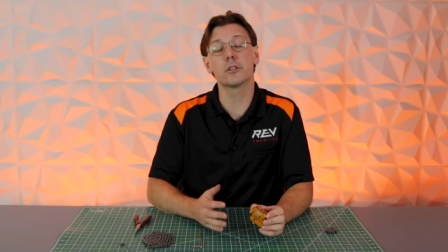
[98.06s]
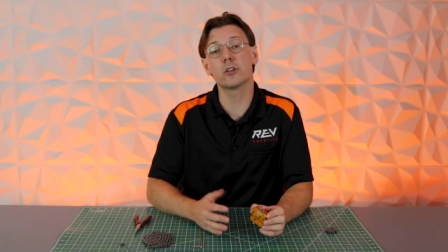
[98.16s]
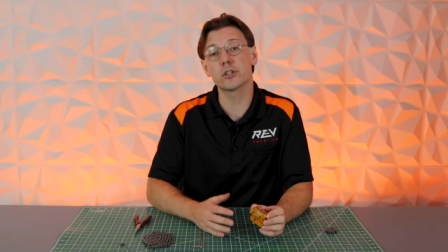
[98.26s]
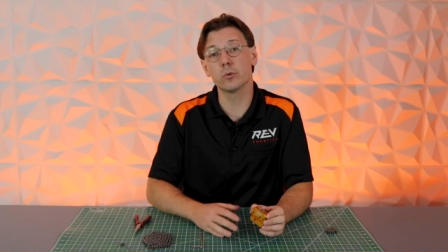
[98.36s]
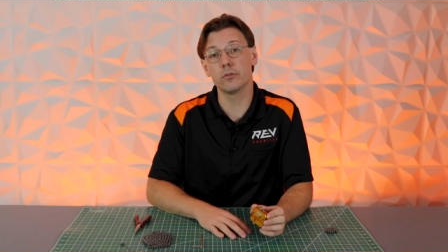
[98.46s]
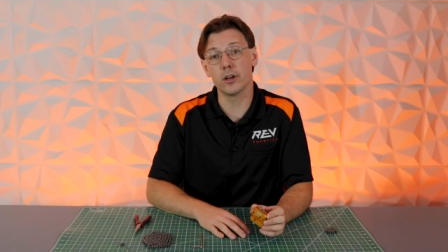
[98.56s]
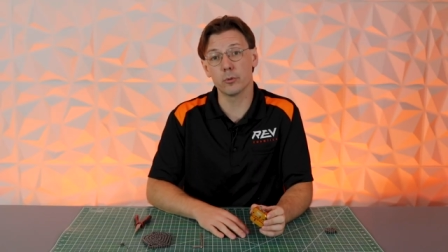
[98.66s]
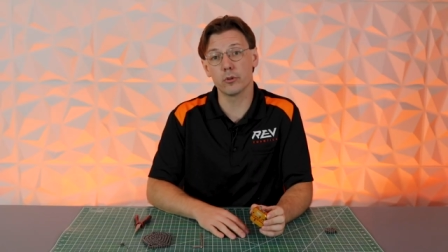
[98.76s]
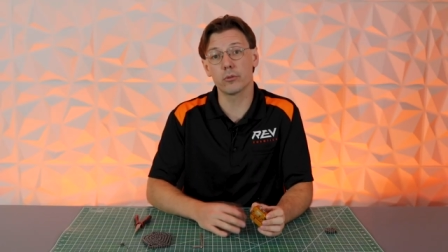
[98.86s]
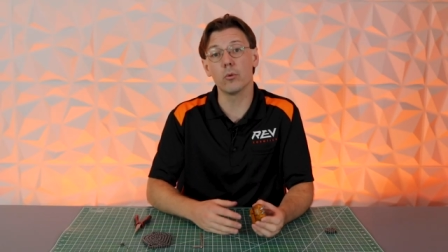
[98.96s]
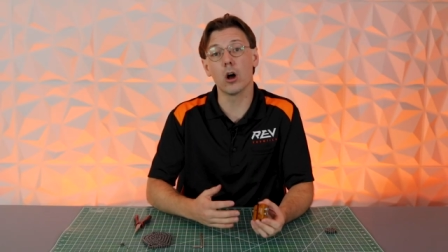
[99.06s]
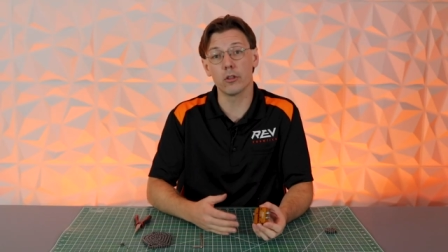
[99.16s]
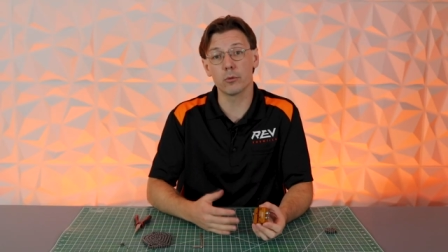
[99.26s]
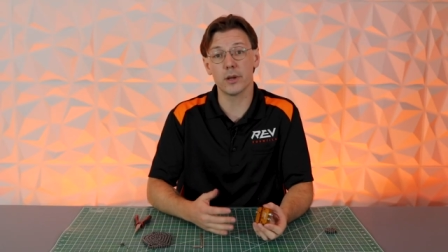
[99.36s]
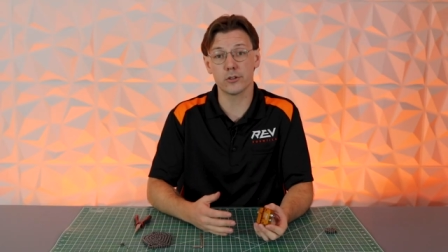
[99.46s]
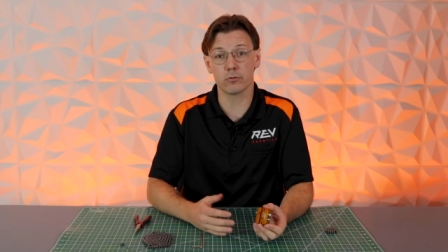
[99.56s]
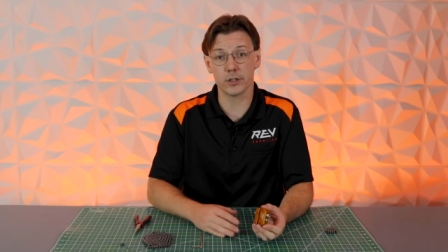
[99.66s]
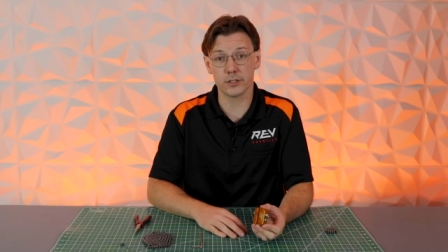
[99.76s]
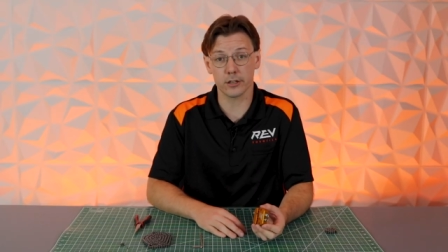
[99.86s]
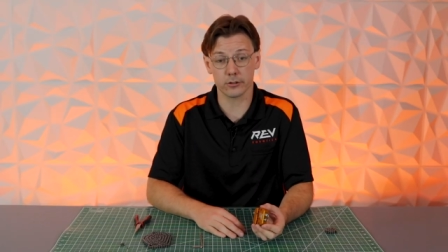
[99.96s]
but it's also available through other major
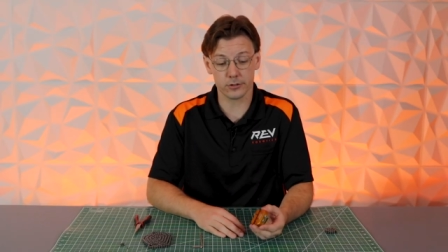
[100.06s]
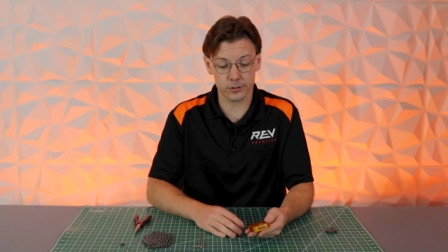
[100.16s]
retailers.